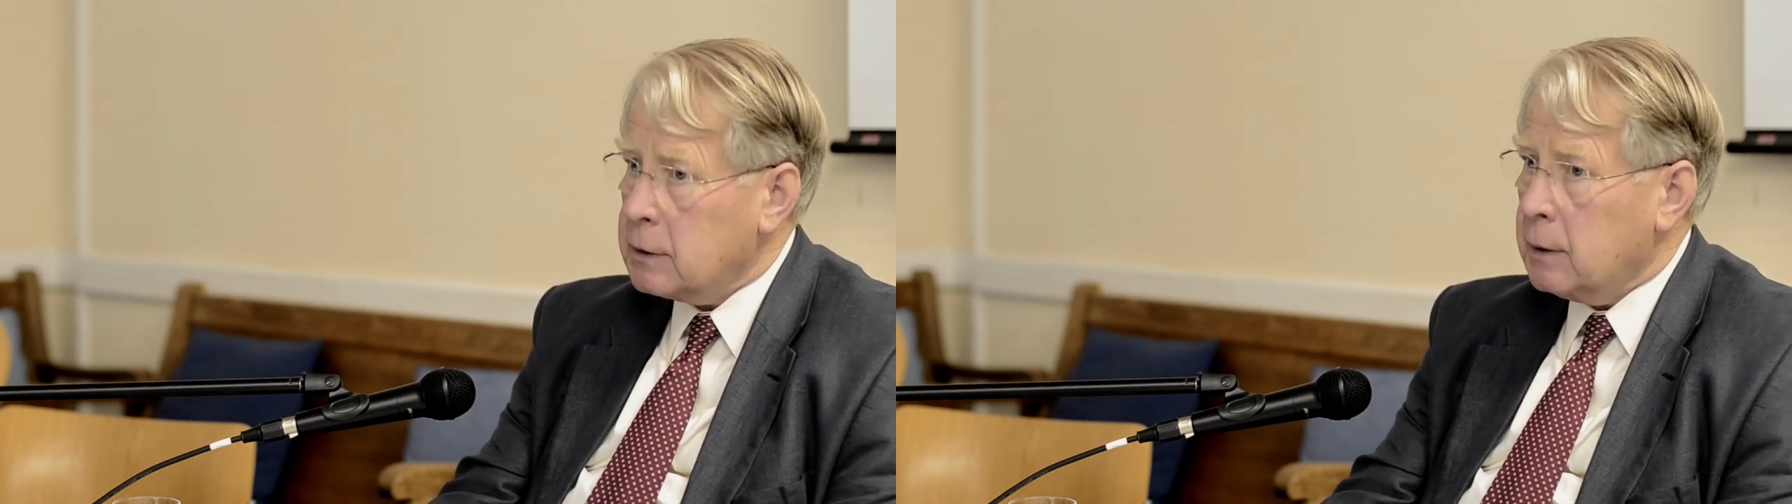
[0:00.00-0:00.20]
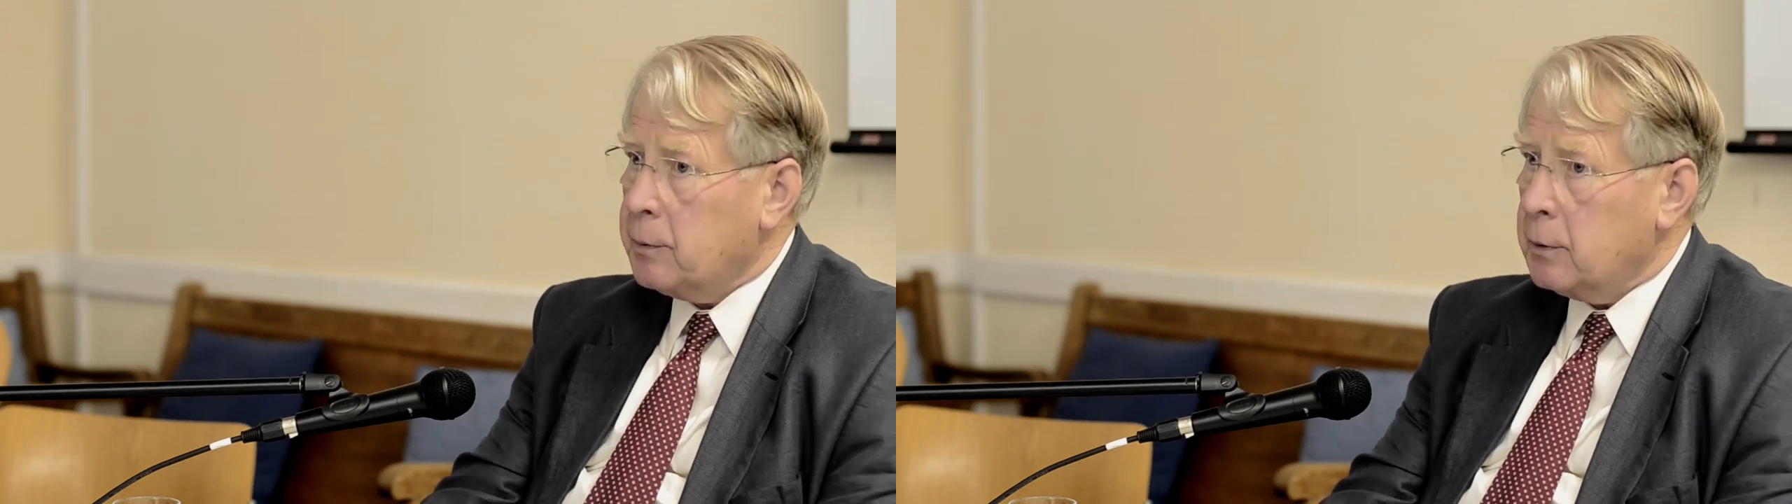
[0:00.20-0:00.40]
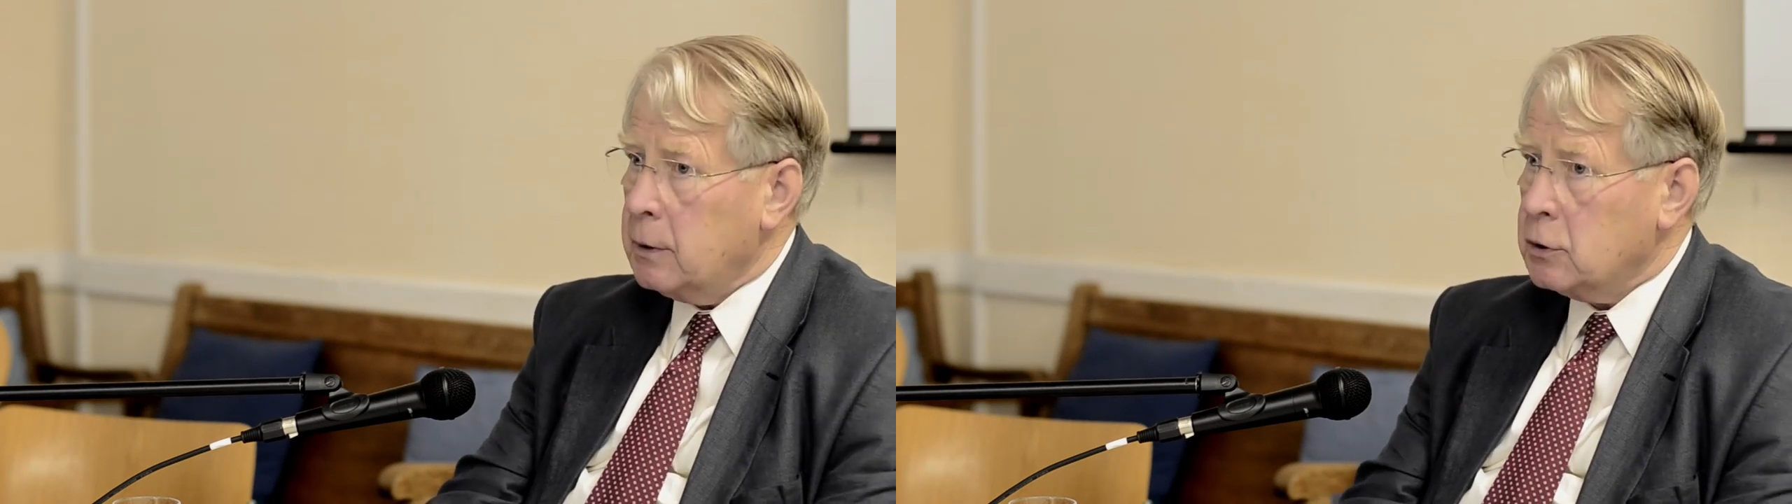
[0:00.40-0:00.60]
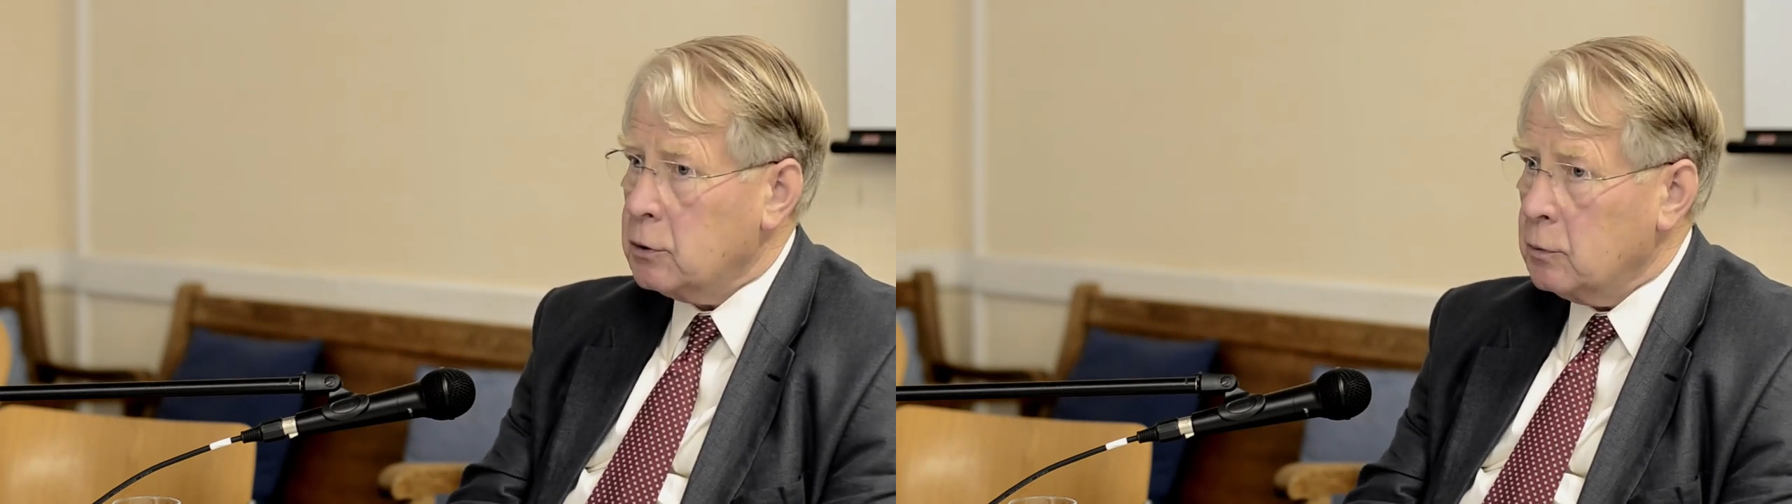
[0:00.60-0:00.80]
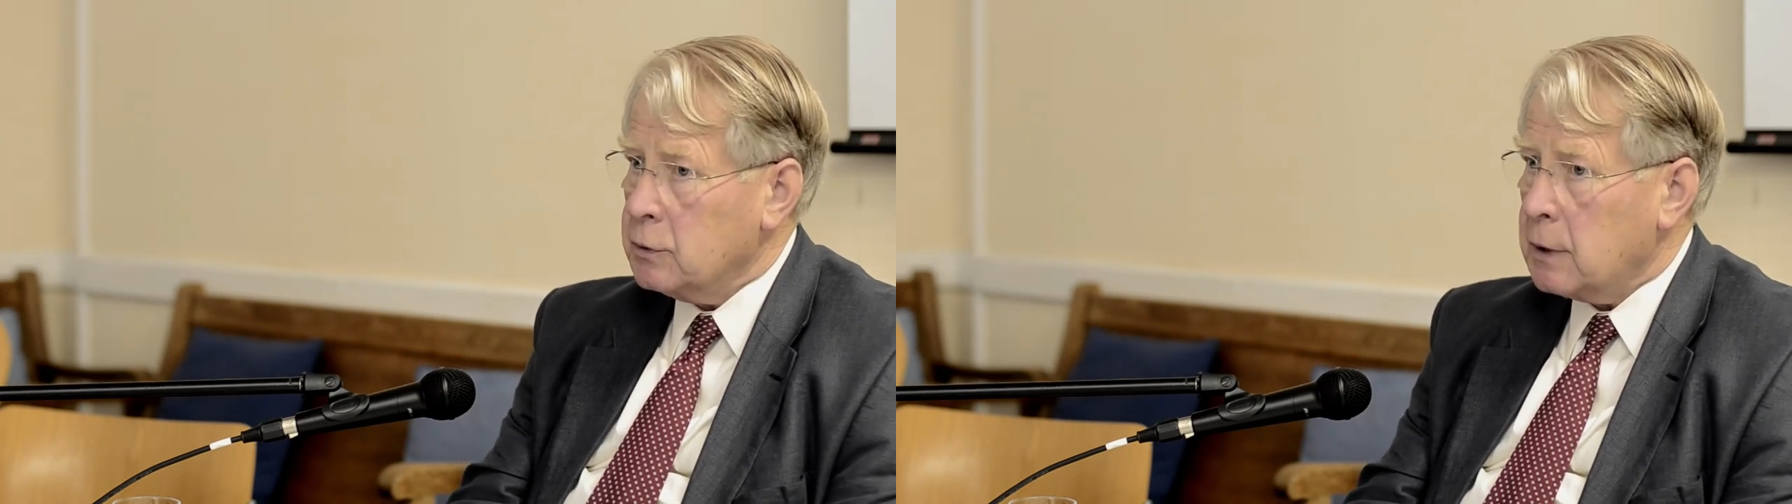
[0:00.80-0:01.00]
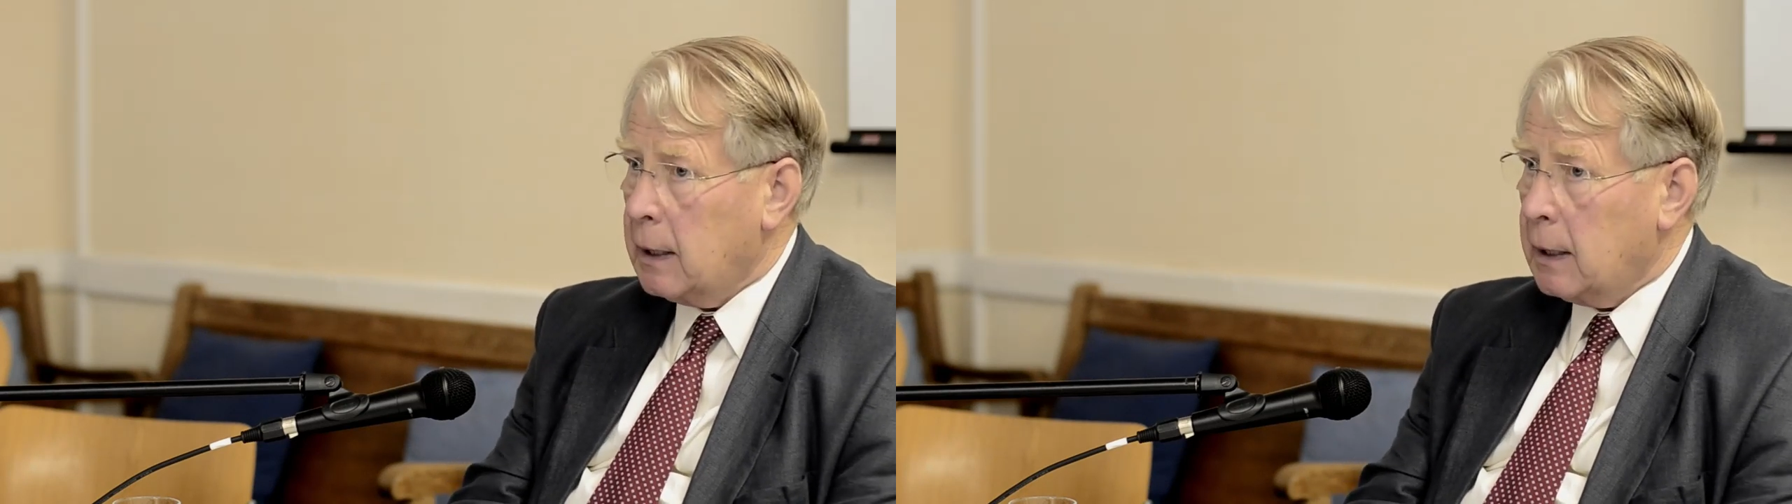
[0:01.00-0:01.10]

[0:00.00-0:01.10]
separation was